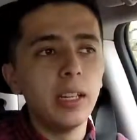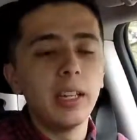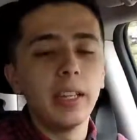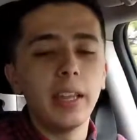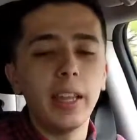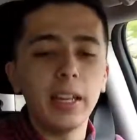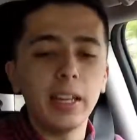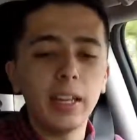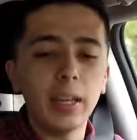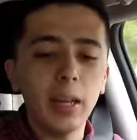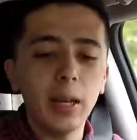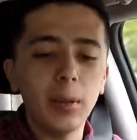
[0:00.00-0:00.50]

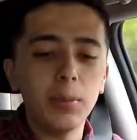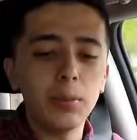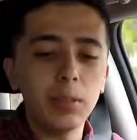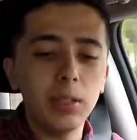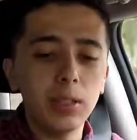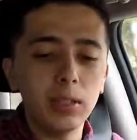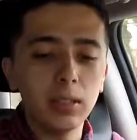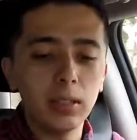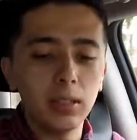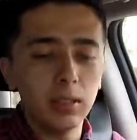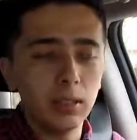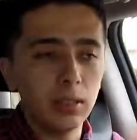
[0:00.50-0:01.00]
They kept
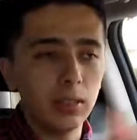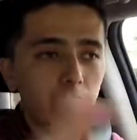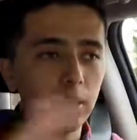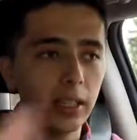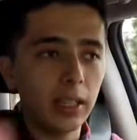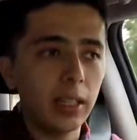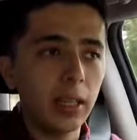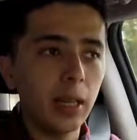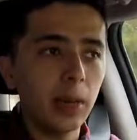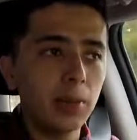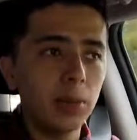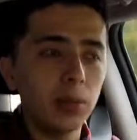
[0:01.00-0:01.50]
the
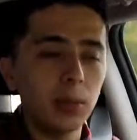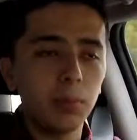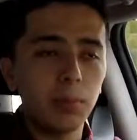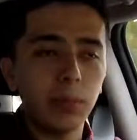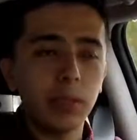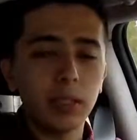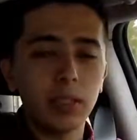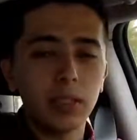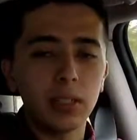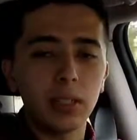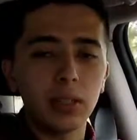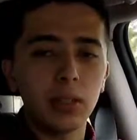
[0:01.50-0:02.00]

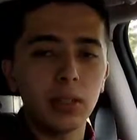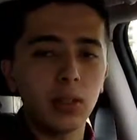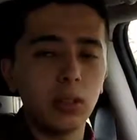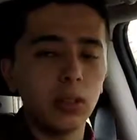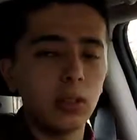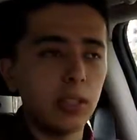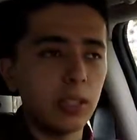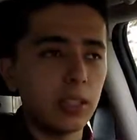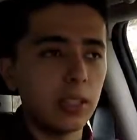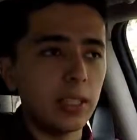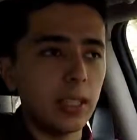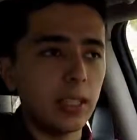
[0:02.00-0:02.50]
big circle
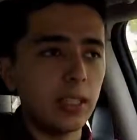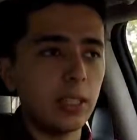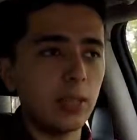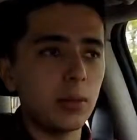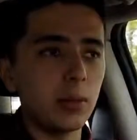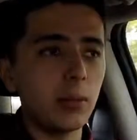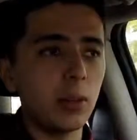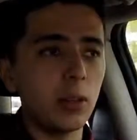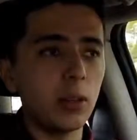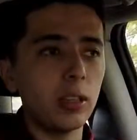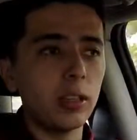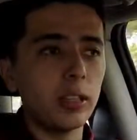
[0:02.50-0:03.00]
in the center,
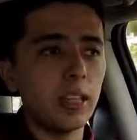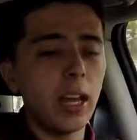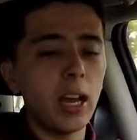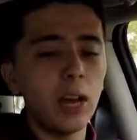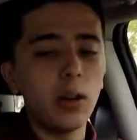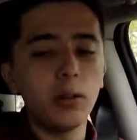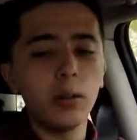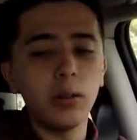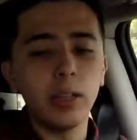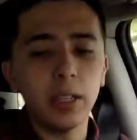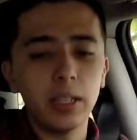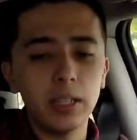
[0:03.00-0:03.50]
but
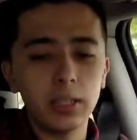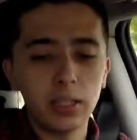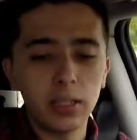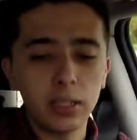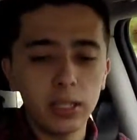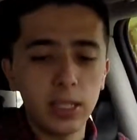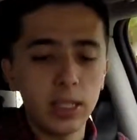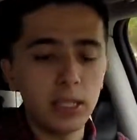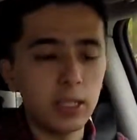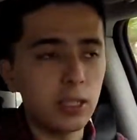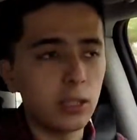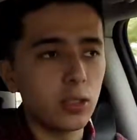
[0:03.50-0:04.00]
now it's the
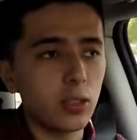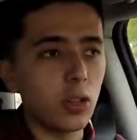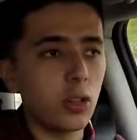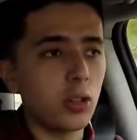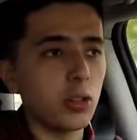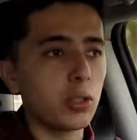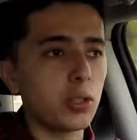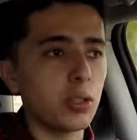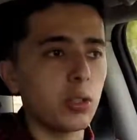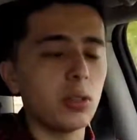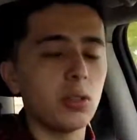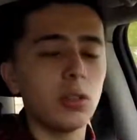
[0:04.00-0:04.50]
center
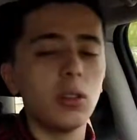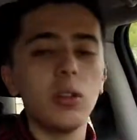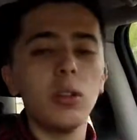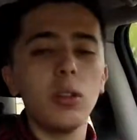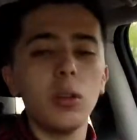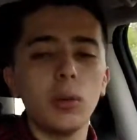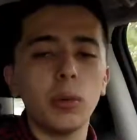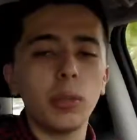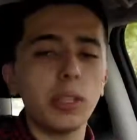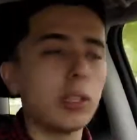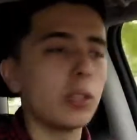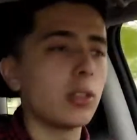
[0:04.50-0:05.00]
console
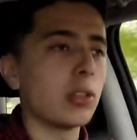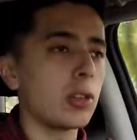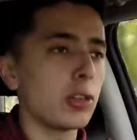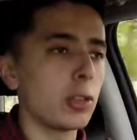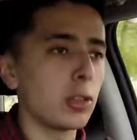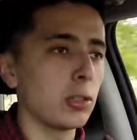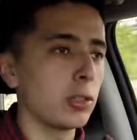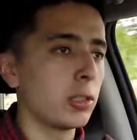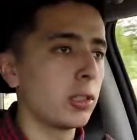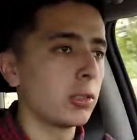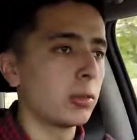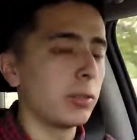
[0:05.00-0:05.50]
where you
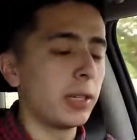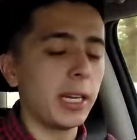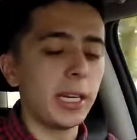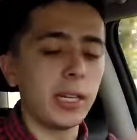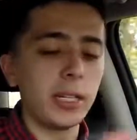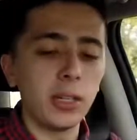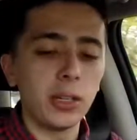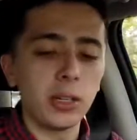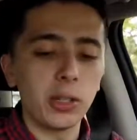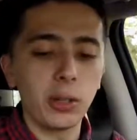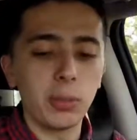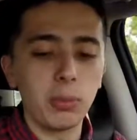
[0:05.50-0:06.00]
control your
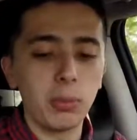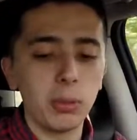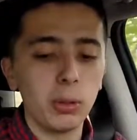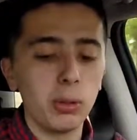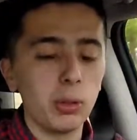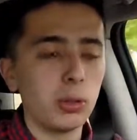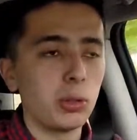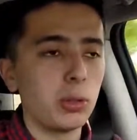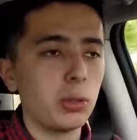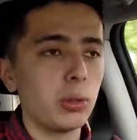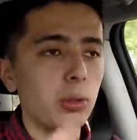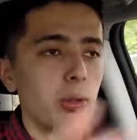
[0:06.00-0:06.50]
radio, your
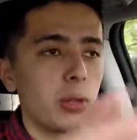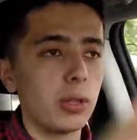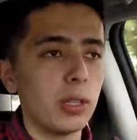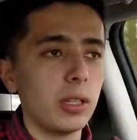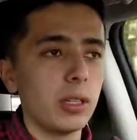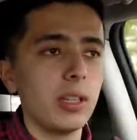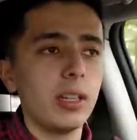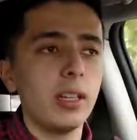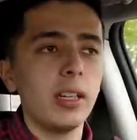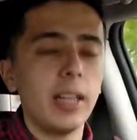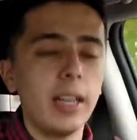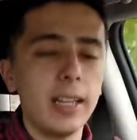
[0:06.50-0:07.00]
Bluetooth,
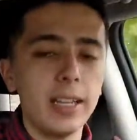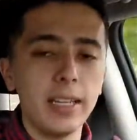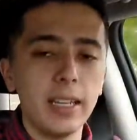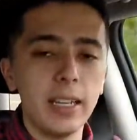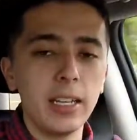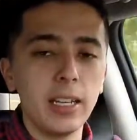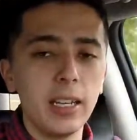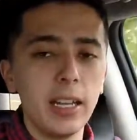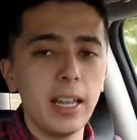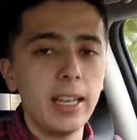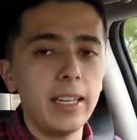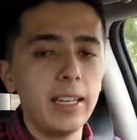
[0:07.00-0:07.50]
and
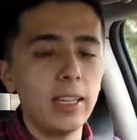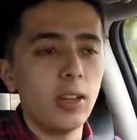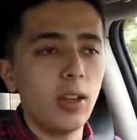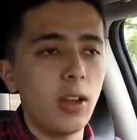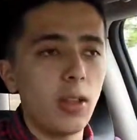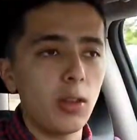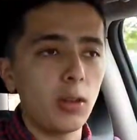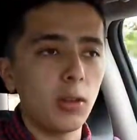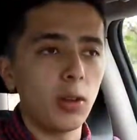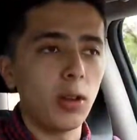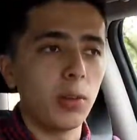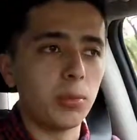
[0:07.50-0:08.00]
then any
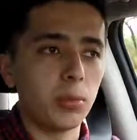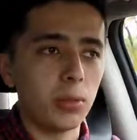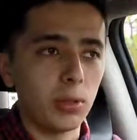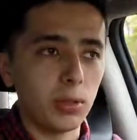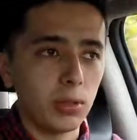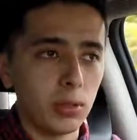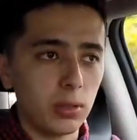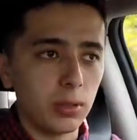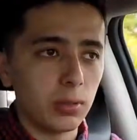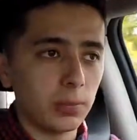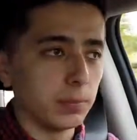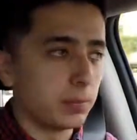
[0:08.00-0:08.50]
other
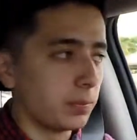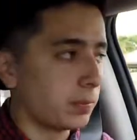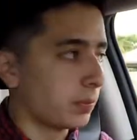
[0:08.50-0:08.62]
options.